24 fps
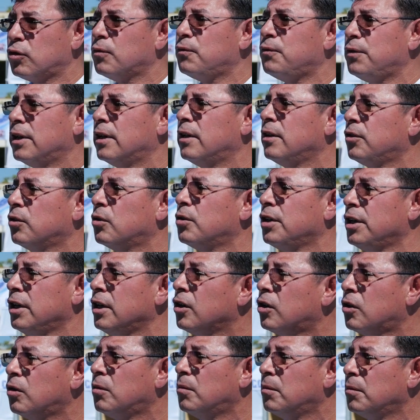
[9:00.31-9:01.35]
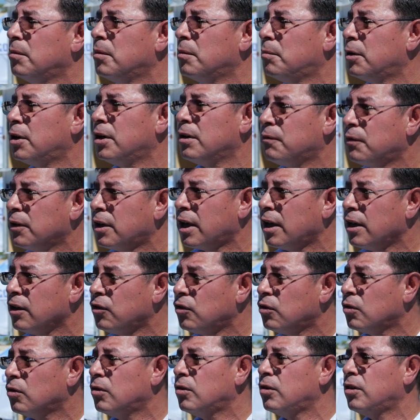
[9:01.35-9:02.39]
to fill your income
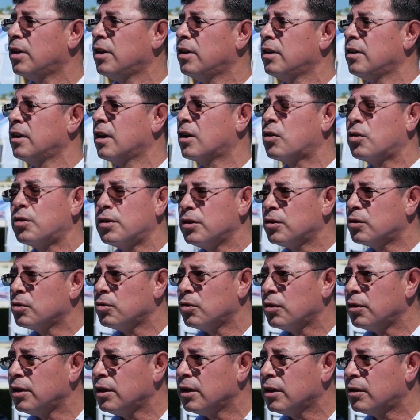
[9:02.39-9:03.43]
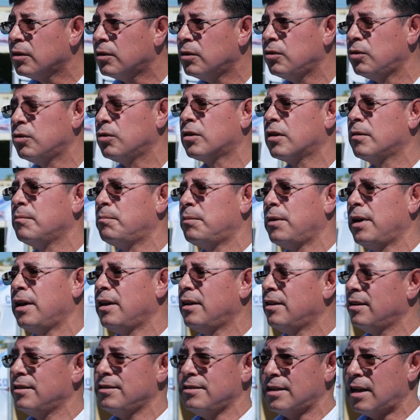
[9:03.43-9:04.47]
verification, and according to your income, you can
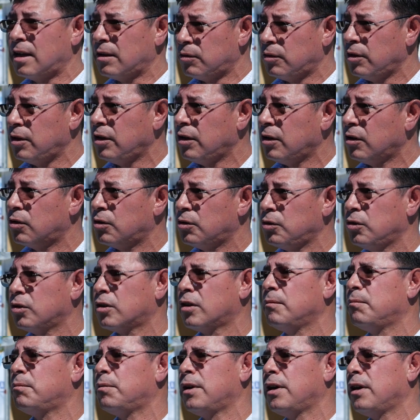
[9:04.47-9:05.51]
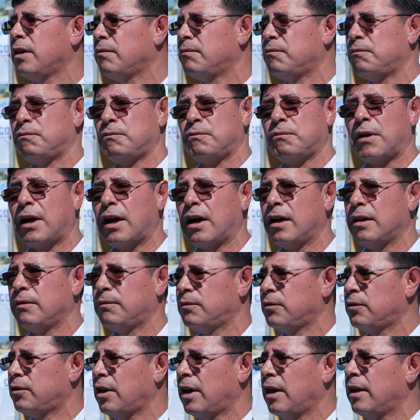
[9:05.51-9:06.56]
pay nothing or you can pay $5,
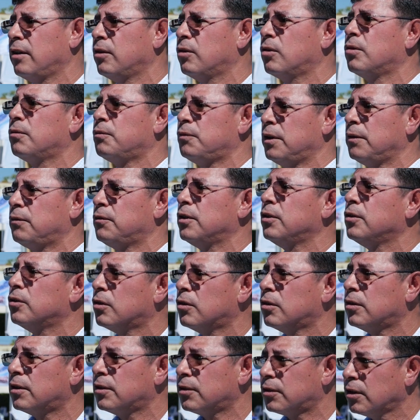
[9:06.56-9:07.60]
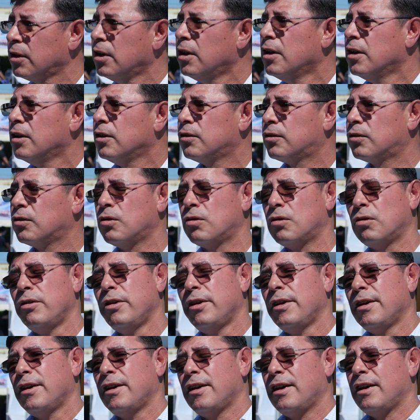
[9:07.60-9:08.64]
$10, or $15. So
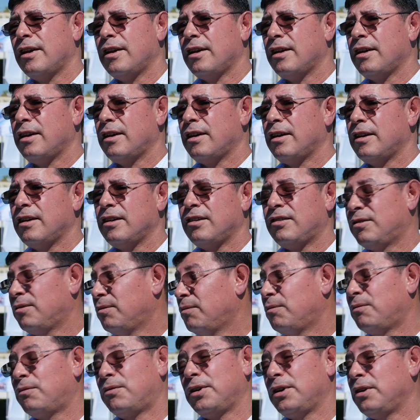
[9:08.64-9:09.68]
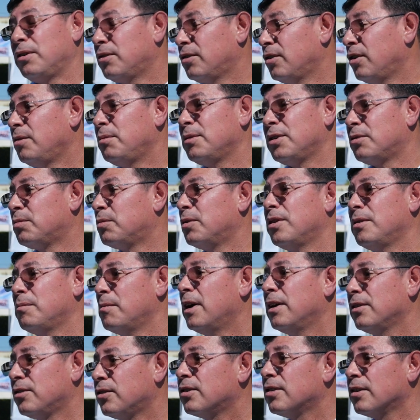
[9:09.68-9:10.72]
it's free service pretty
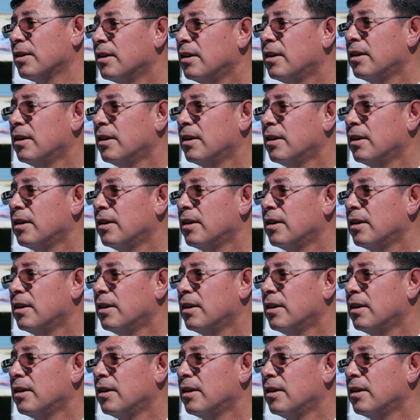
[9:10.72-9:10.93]
much.